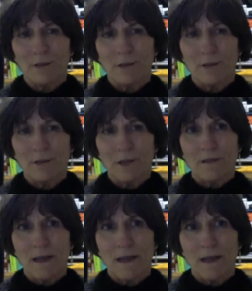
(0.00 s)
just
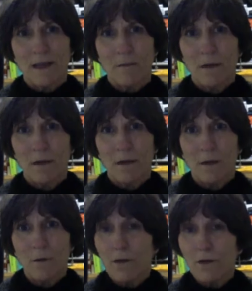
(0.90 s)
the same.
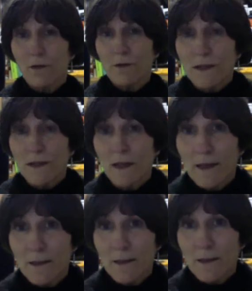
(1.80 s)
What would you
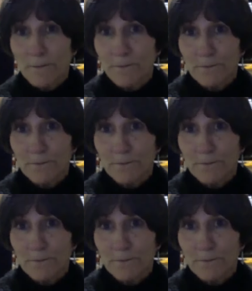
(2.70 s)
say, Adam?